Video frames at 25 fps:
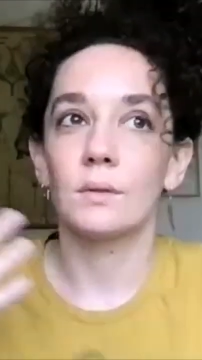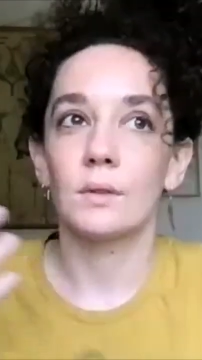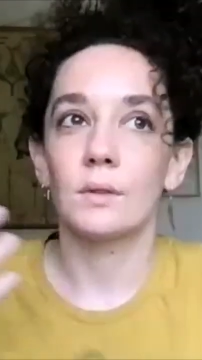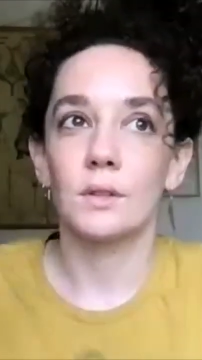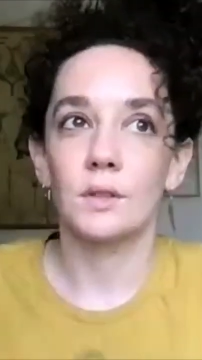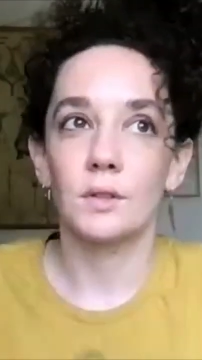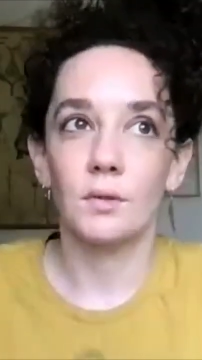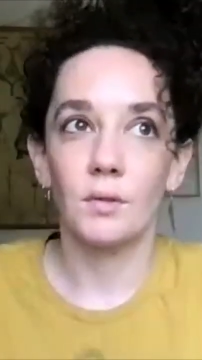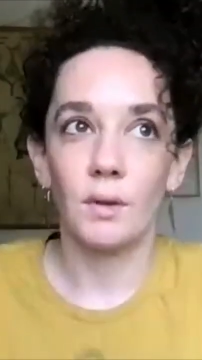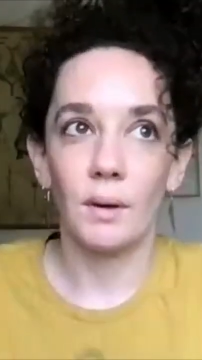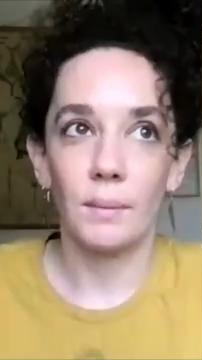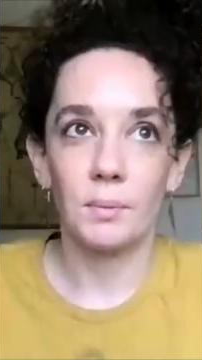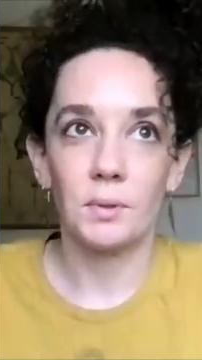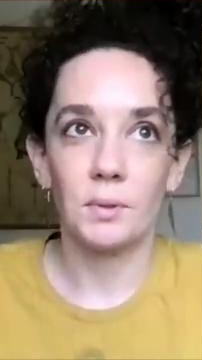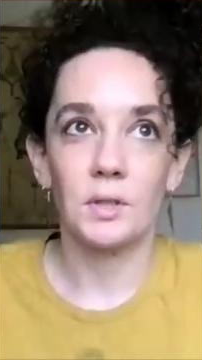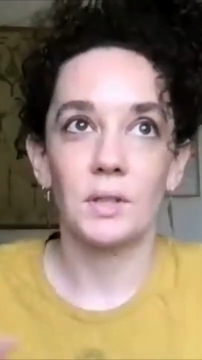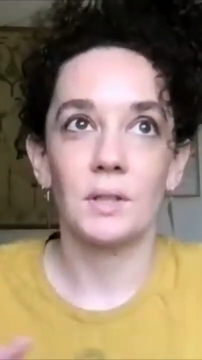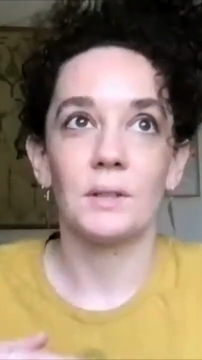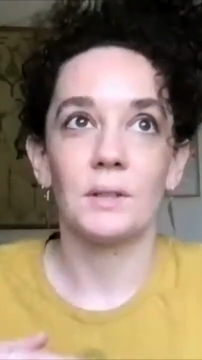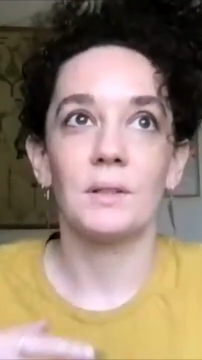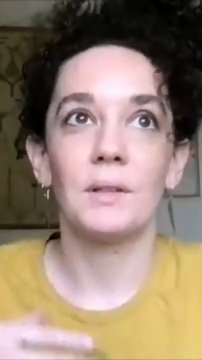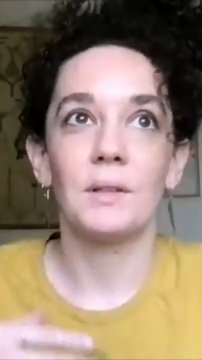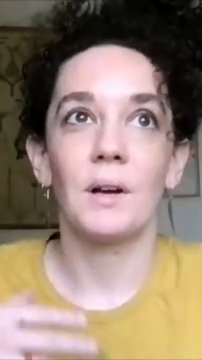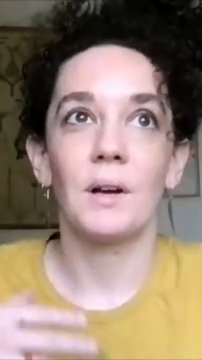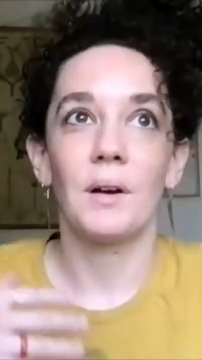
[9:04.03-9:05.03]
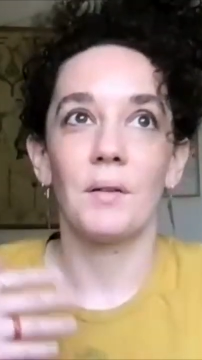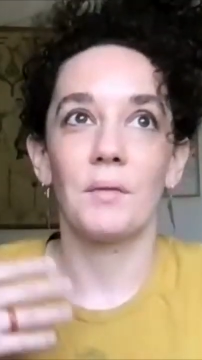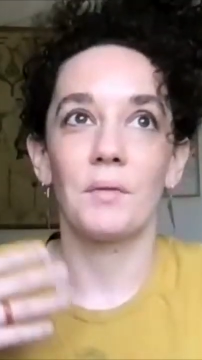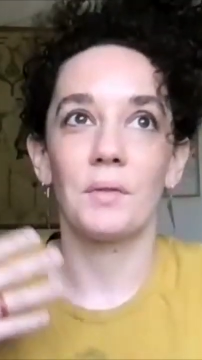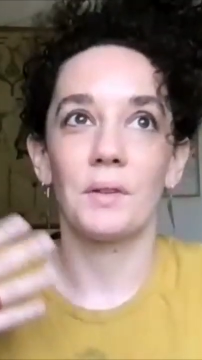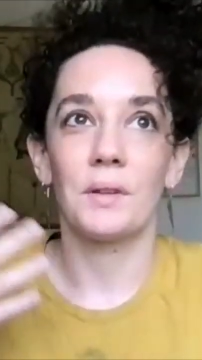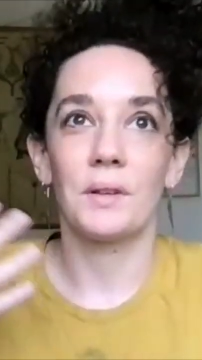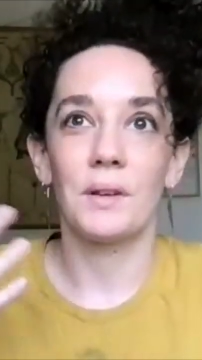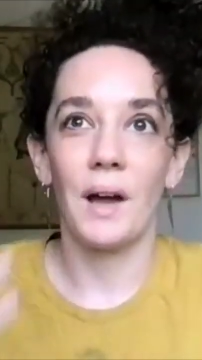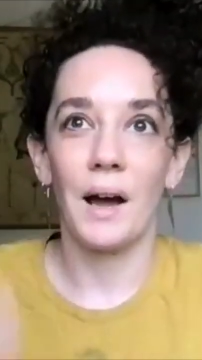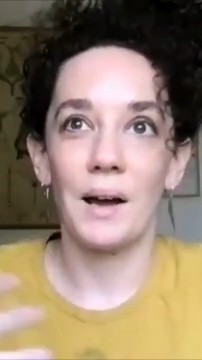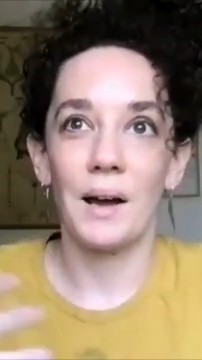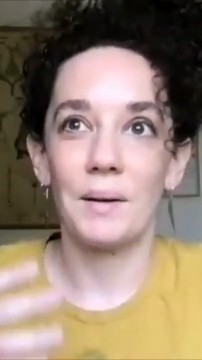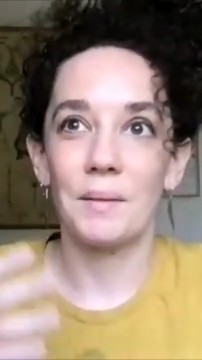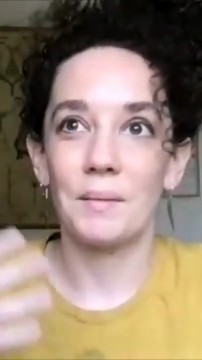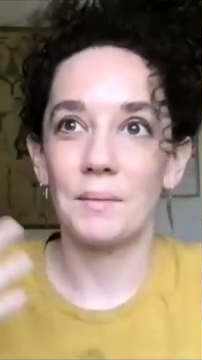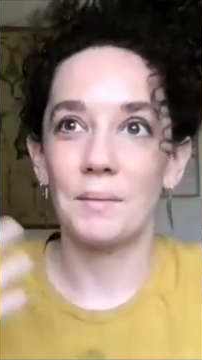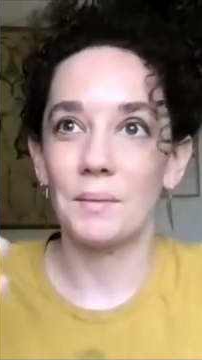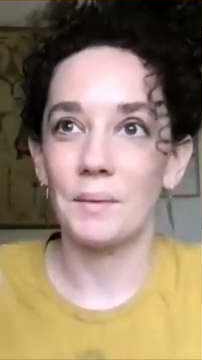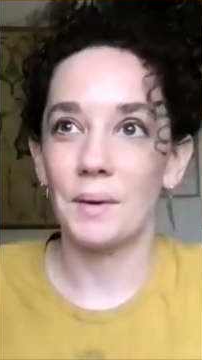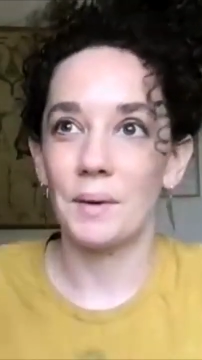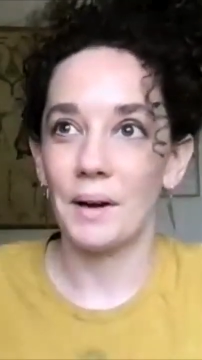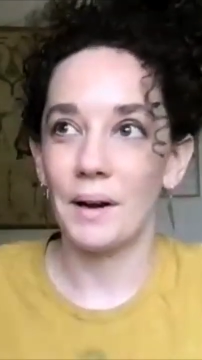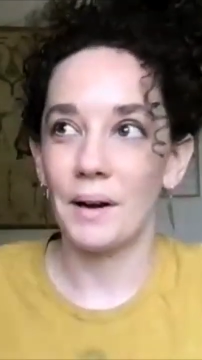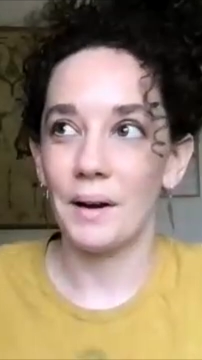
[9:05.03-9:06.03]
description of the
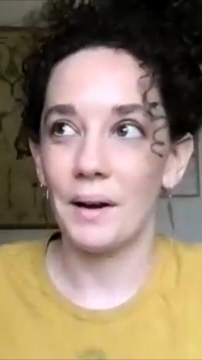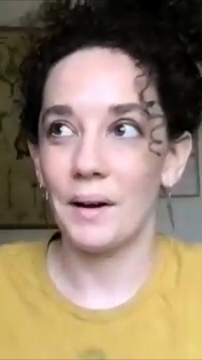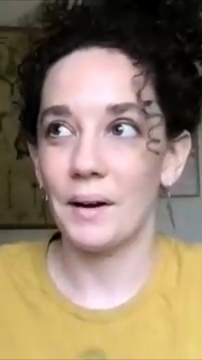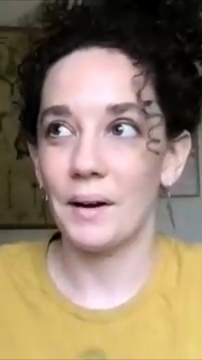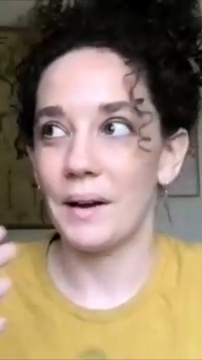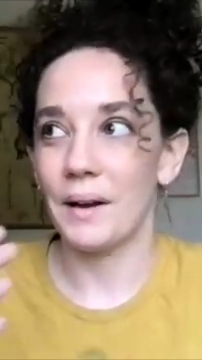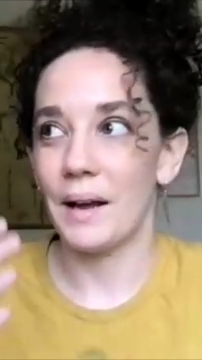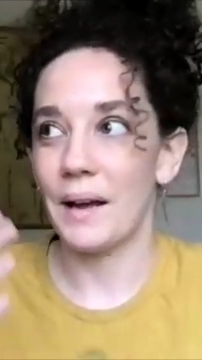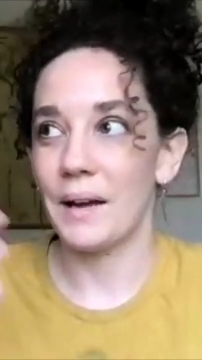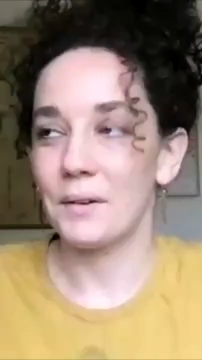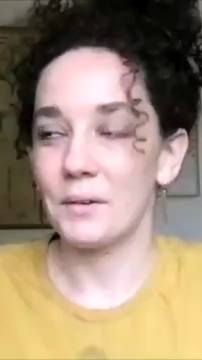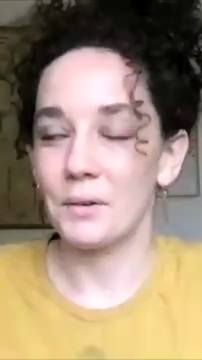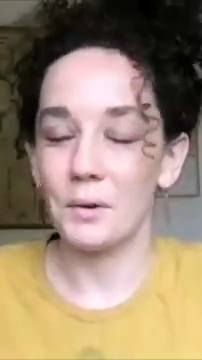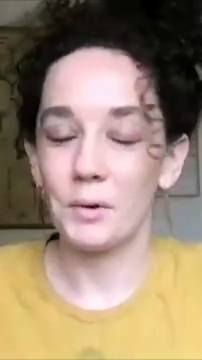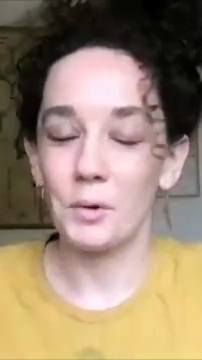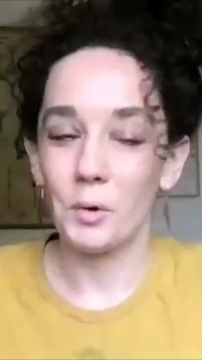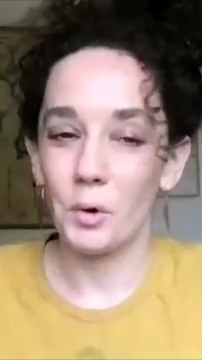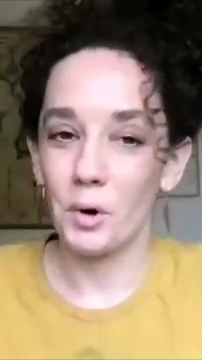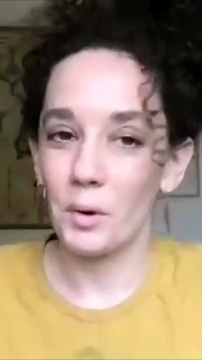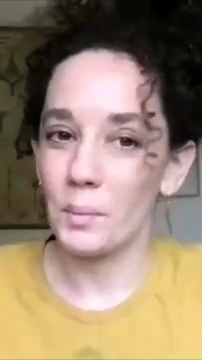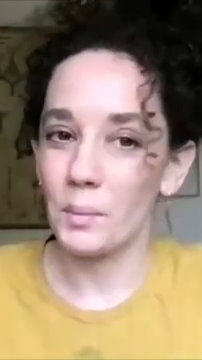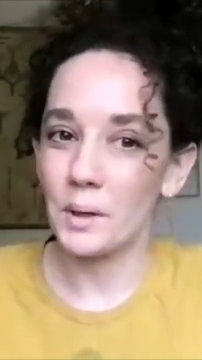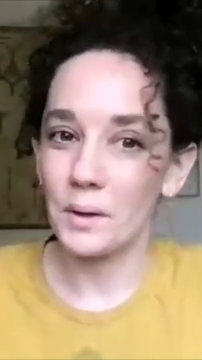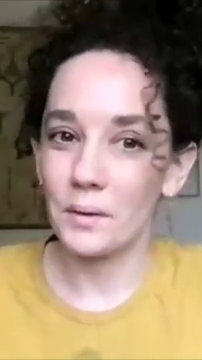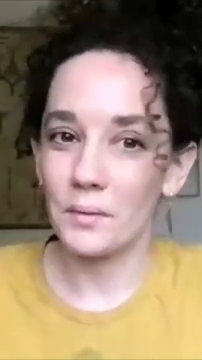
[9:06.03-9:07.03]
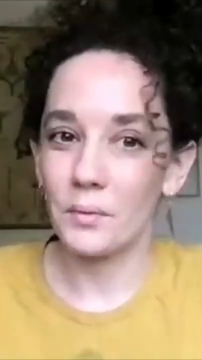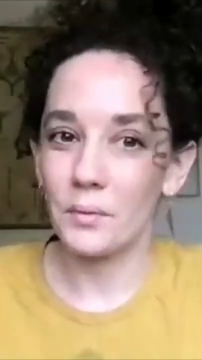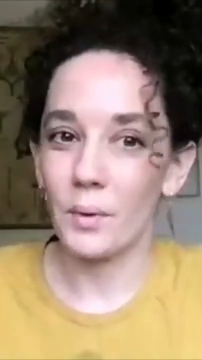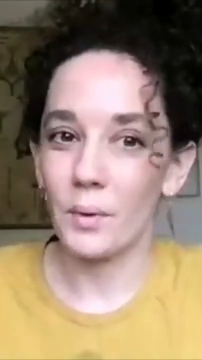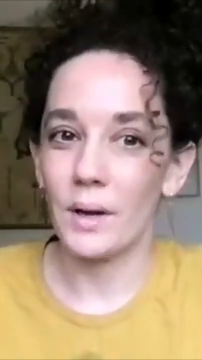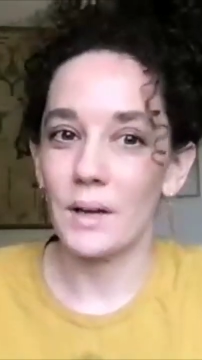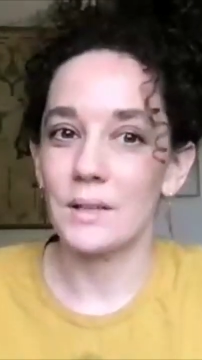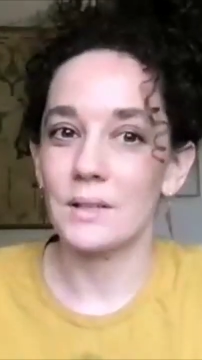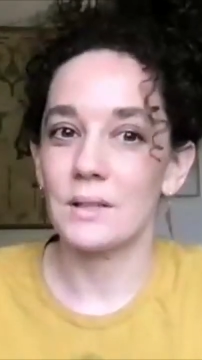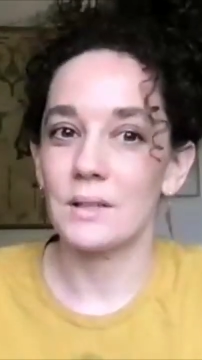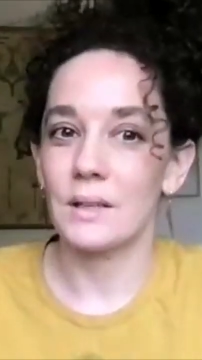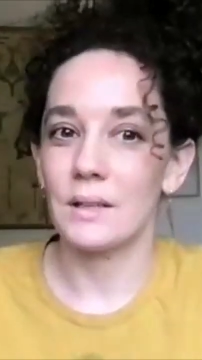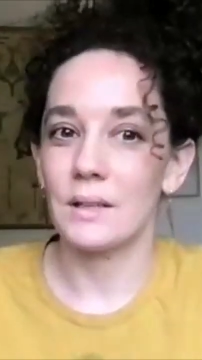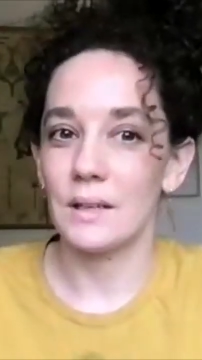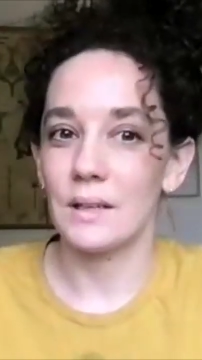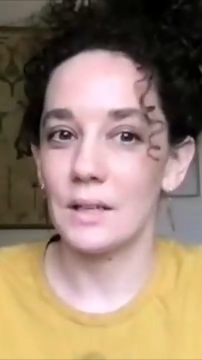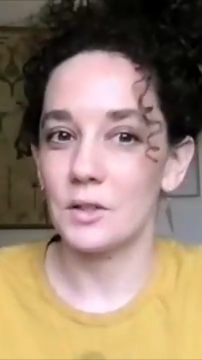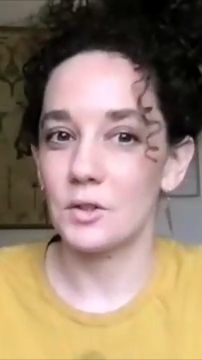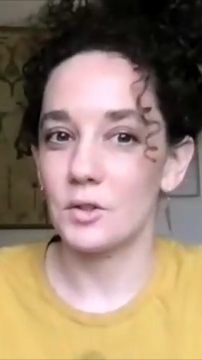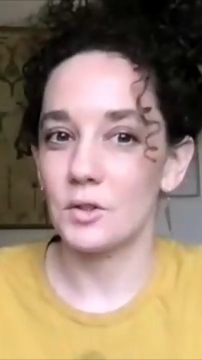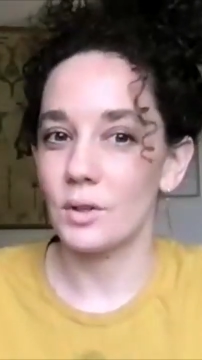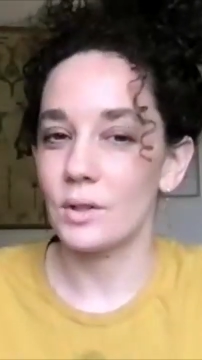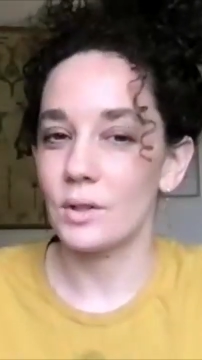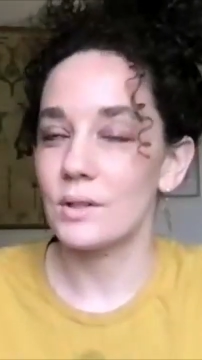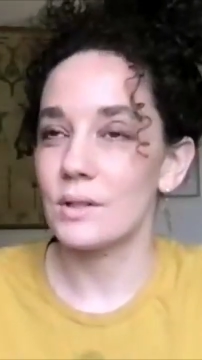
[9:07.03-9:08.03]
non-heteronormative ways that
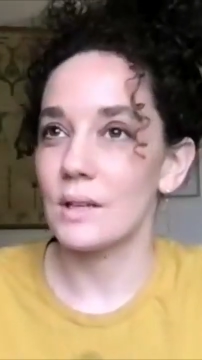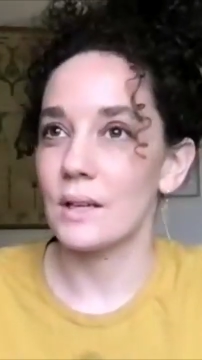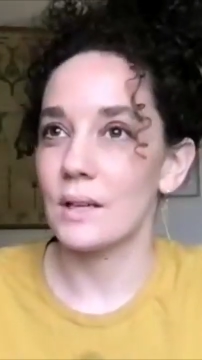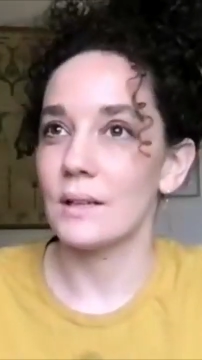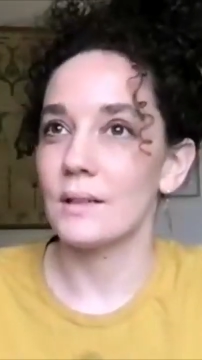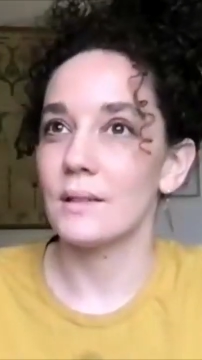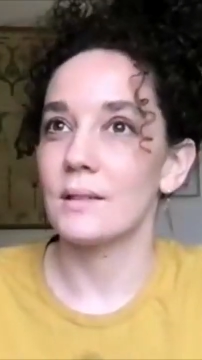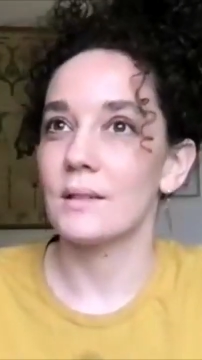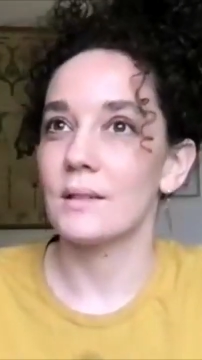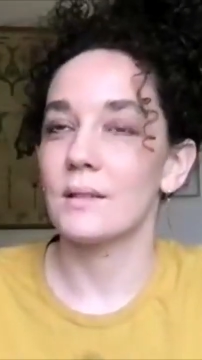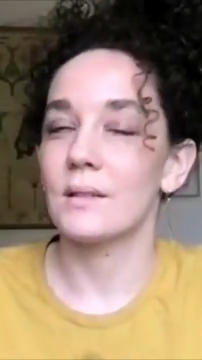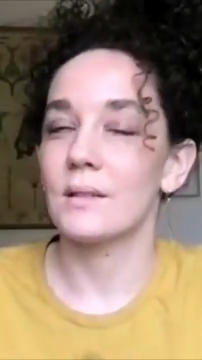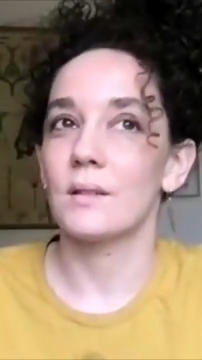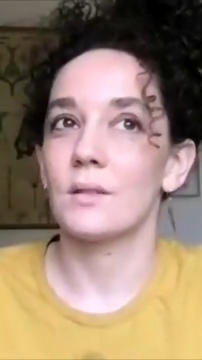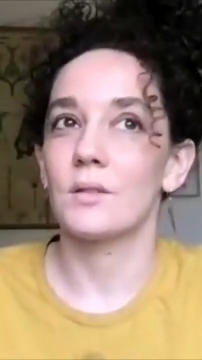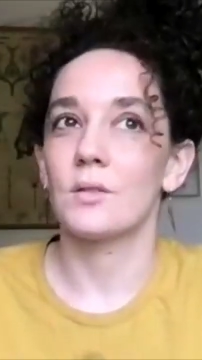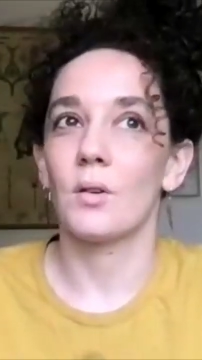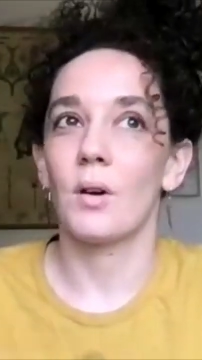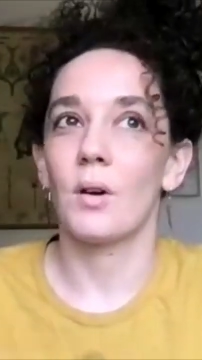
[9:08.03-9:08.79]
nature exists.